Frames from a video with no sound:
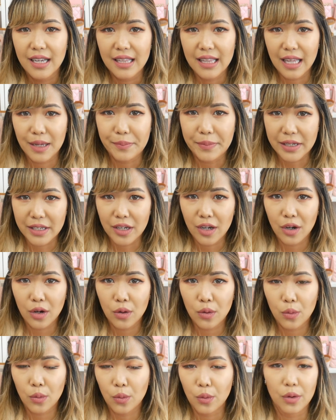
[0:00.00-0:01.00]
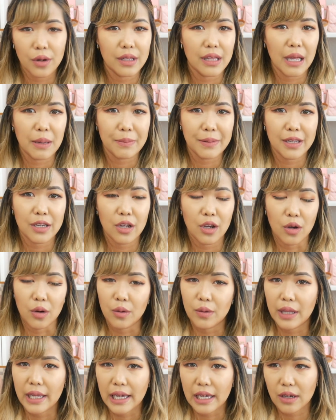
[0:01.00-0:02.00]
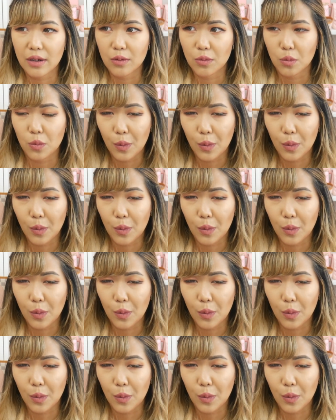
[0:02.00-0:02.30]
Let me know, or let me know like